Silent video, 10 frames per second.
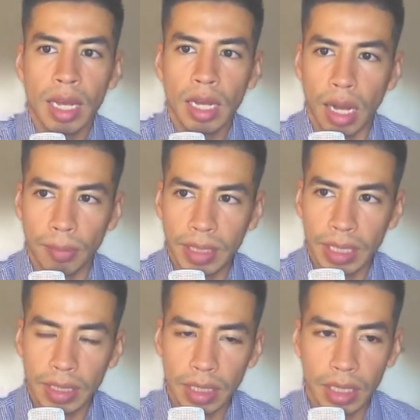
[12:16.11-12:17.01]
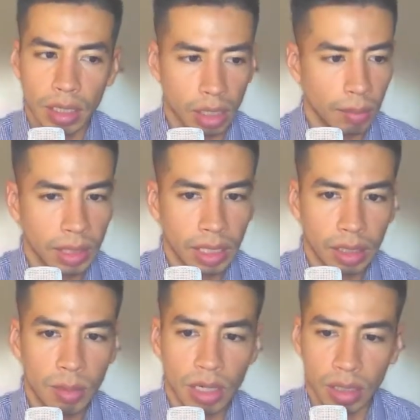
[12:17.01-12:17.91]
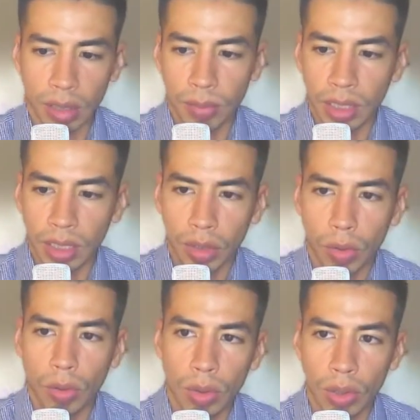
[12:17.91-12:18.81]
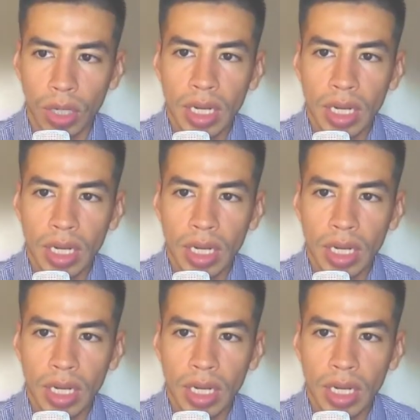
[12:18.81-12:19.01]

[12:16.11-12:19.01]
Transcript: come the end of the year, come the end of the month, come the end of the quarter,